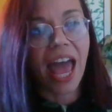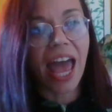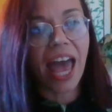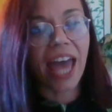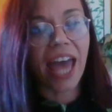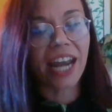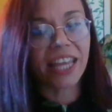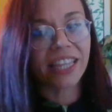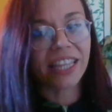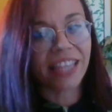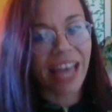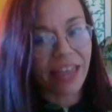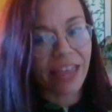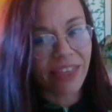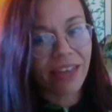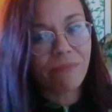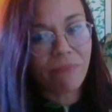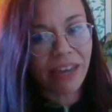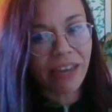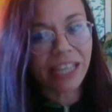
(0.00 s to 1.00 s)
And that
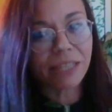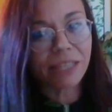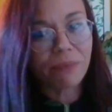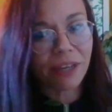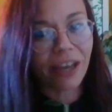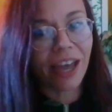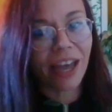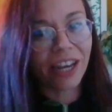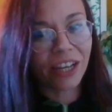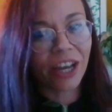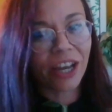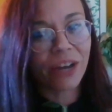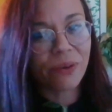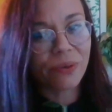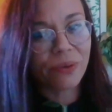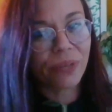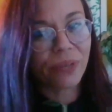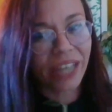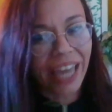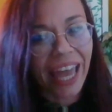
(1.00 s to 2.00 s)
then makes me kind of
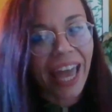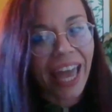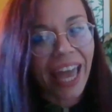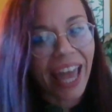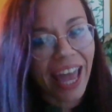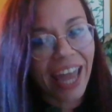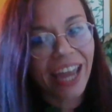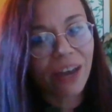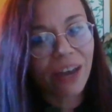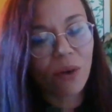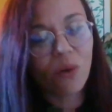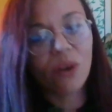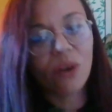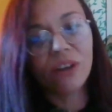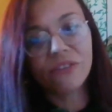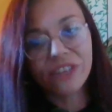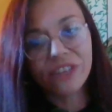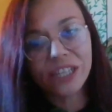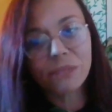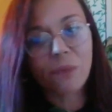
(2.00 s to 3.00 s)
go, okay, all
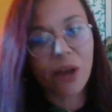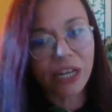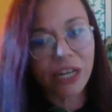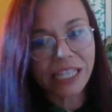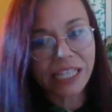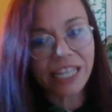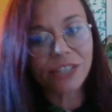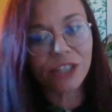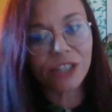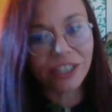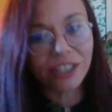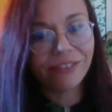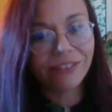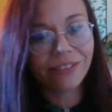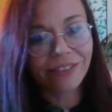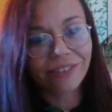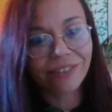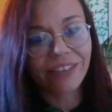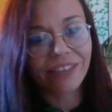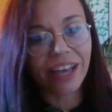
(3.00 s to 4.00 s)
of these politicians,